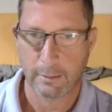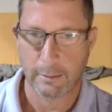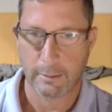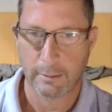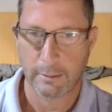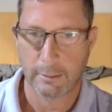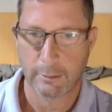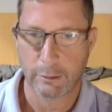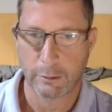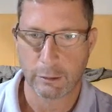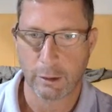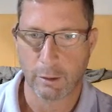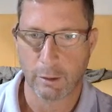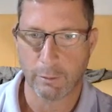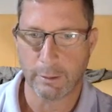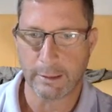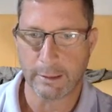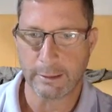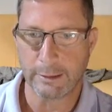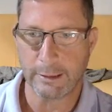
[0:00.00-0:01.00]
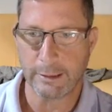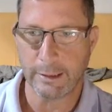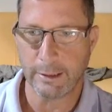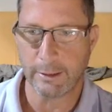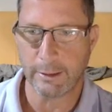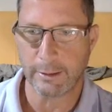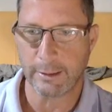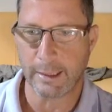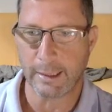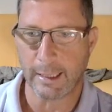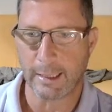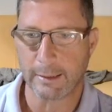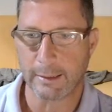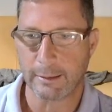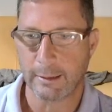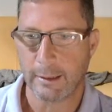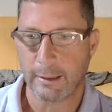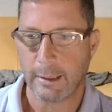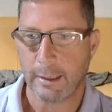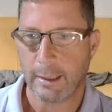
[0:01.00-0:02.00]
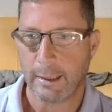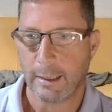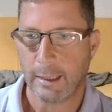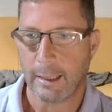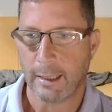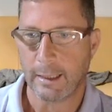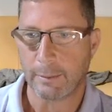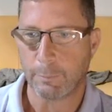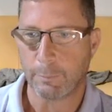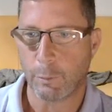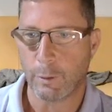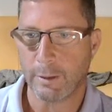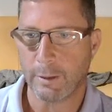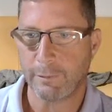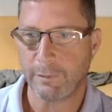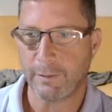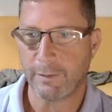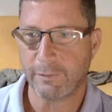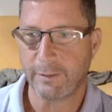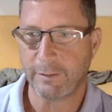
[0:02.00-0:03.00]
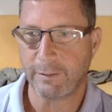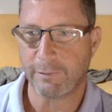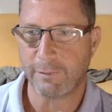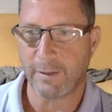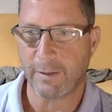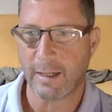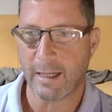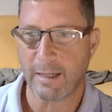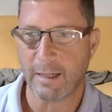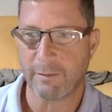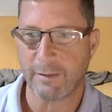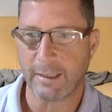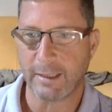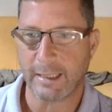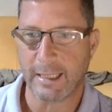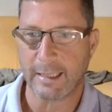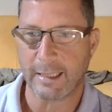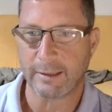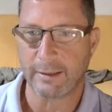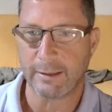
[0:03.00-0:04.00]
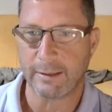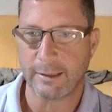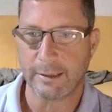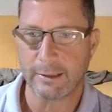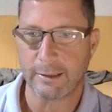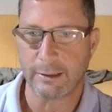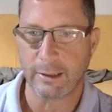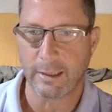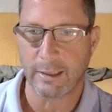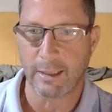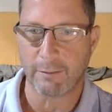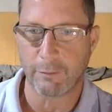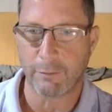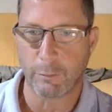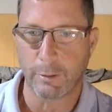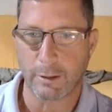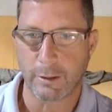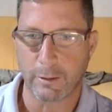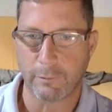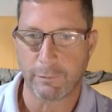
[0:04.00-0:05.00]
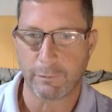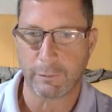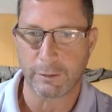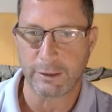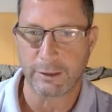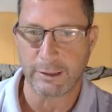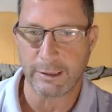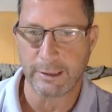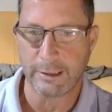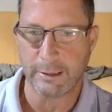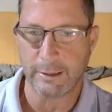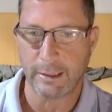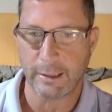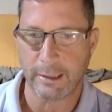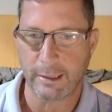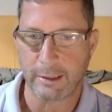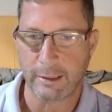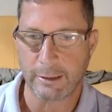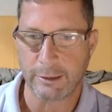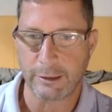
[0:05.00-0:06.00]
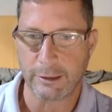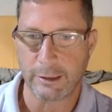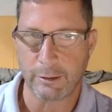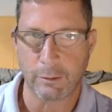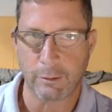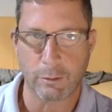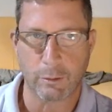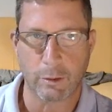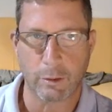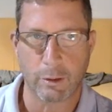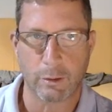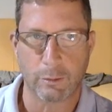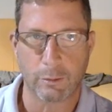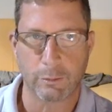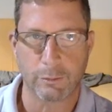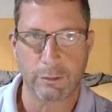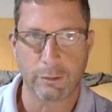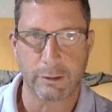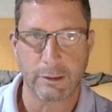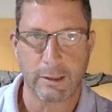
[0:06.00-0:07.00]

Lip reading: So you can see here that at 0.55 I get this level curve for C, and I continue to close